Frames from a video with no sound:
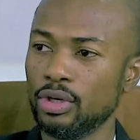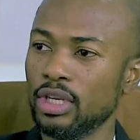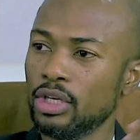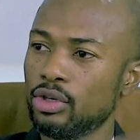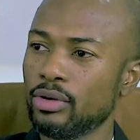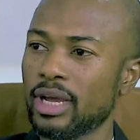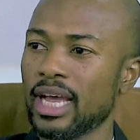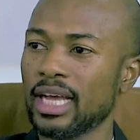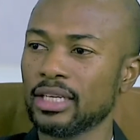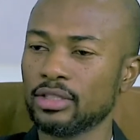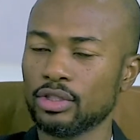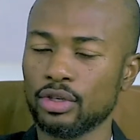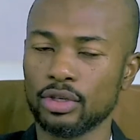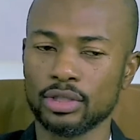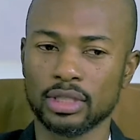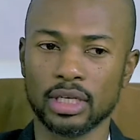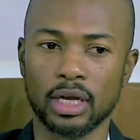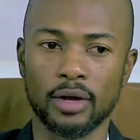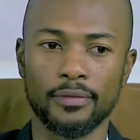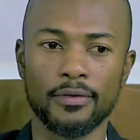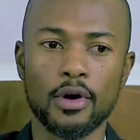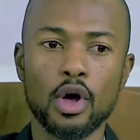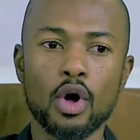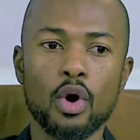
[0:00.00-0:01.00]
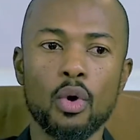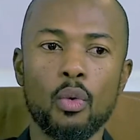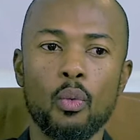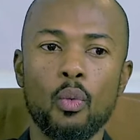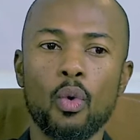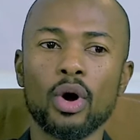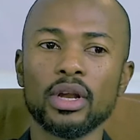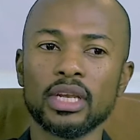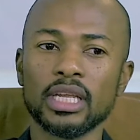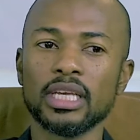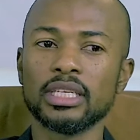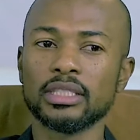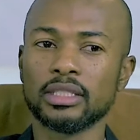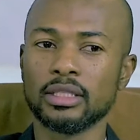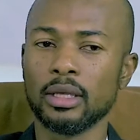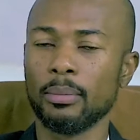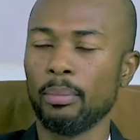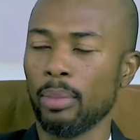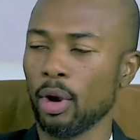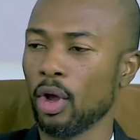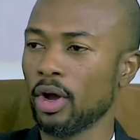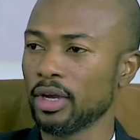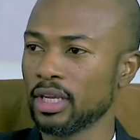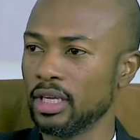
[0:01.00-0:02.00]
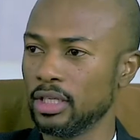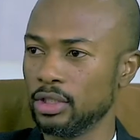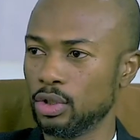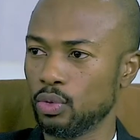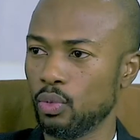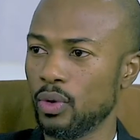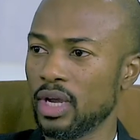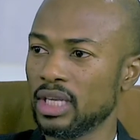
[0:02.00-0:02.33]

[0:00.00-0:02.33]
you need to ask yourself, what is the blockage?